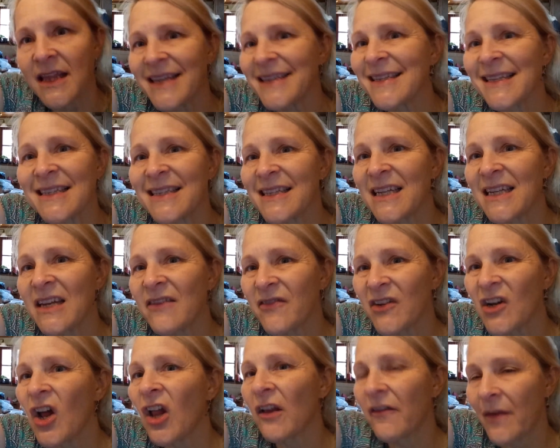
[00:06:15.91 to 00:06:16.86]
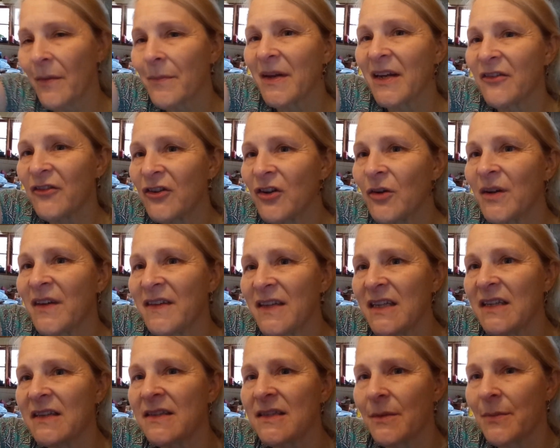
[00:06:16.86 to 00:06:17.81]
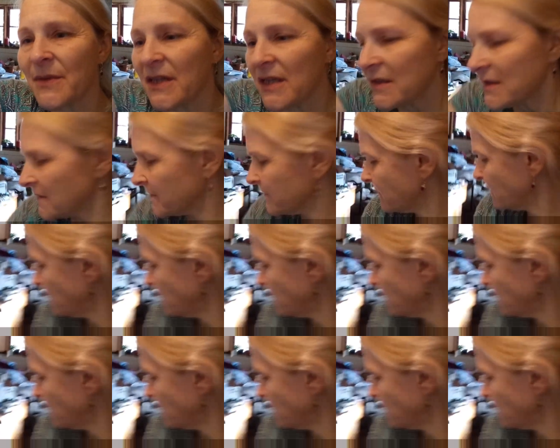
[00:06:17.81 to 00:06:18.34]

This isn't even all of them because you know he's eaten some of these.